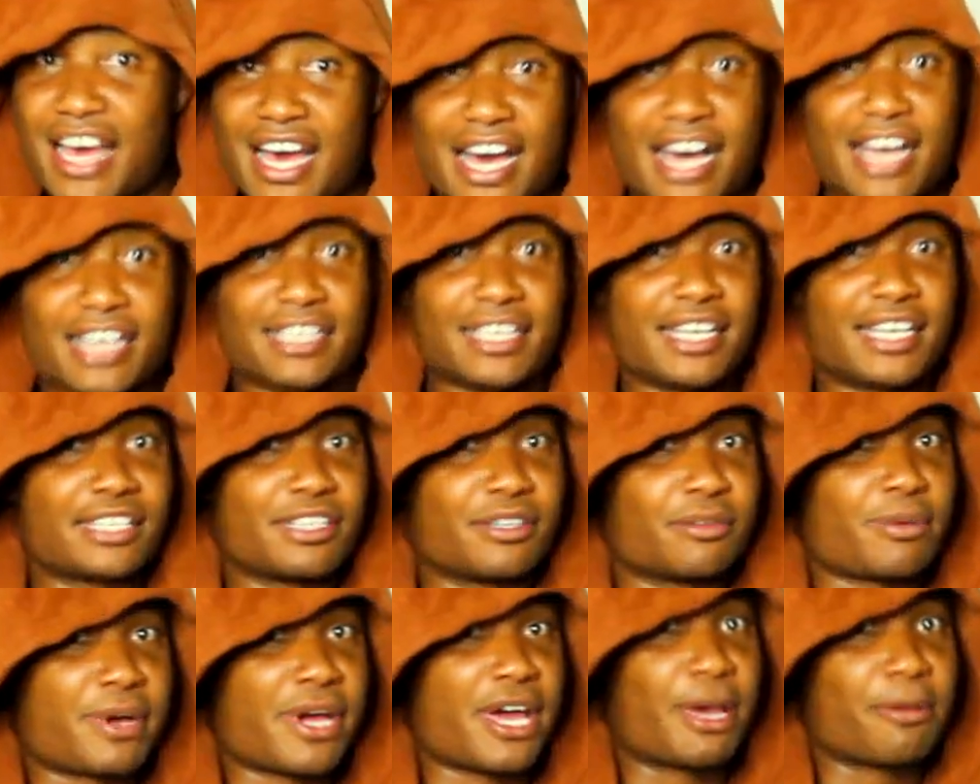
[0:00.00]
I like
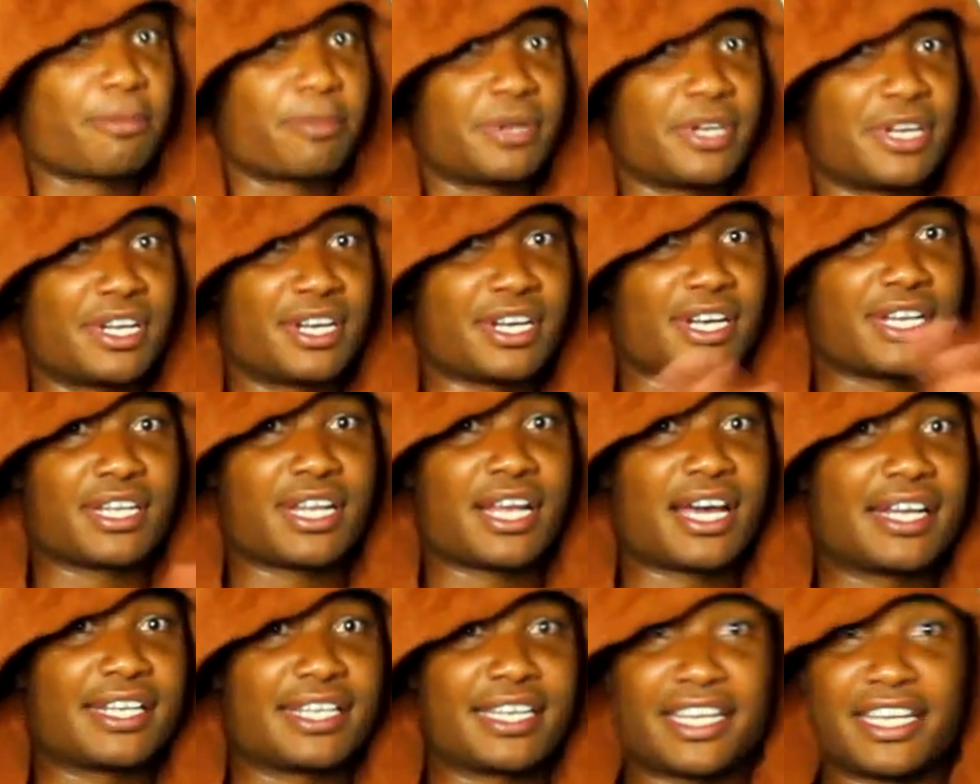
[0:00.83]
to rap and then I
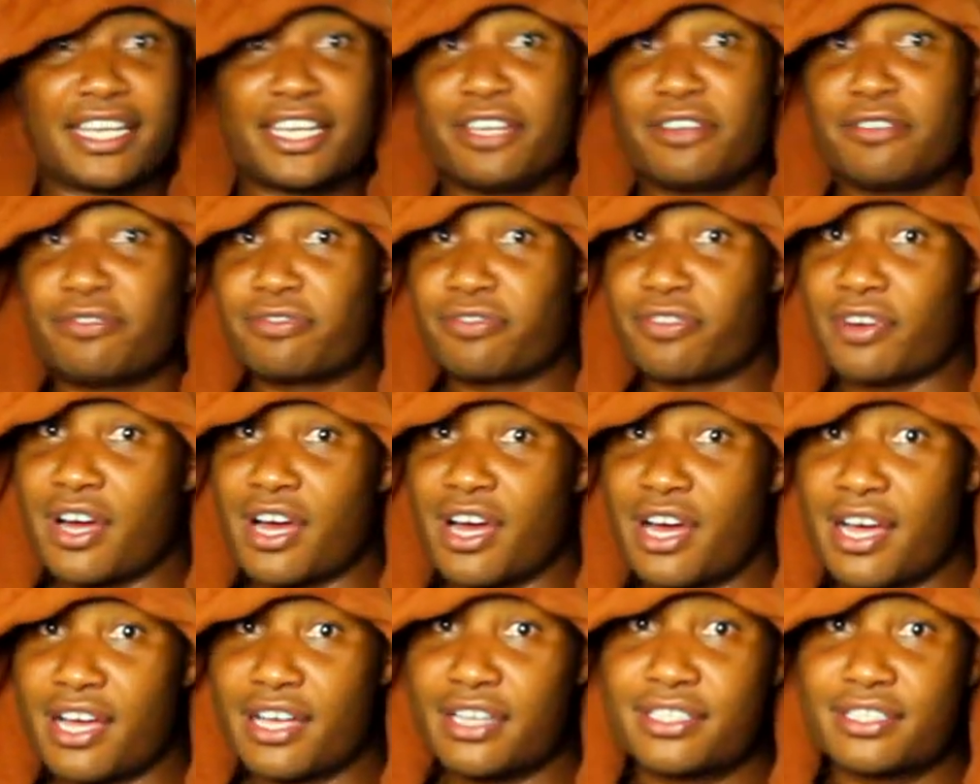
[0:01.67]
like to eat
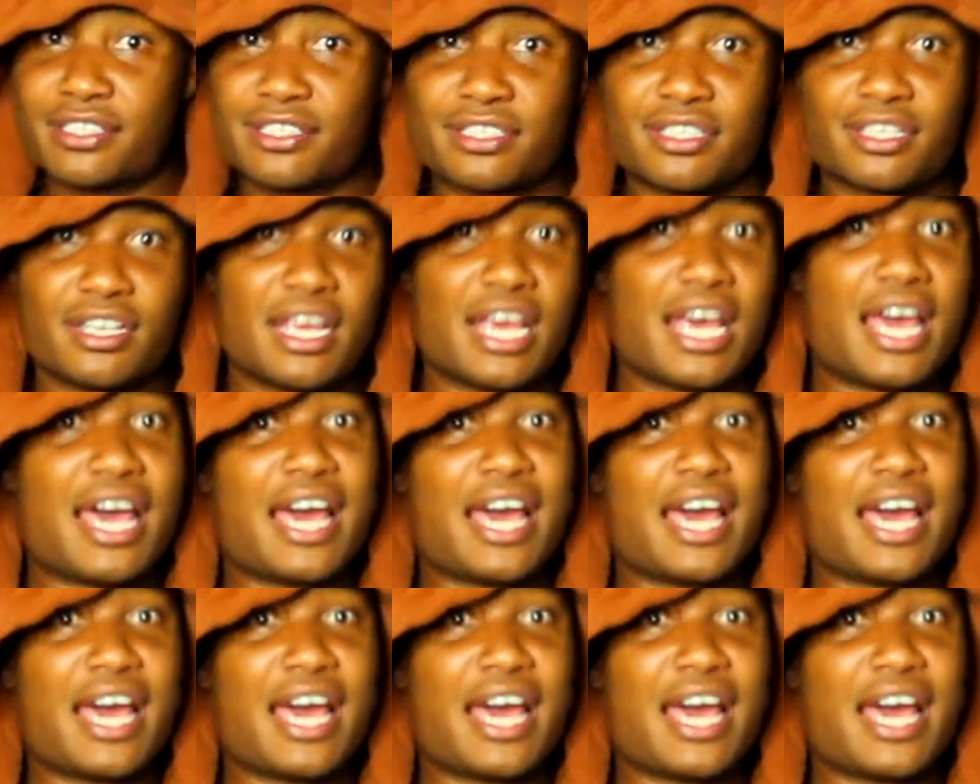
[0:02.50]
fries.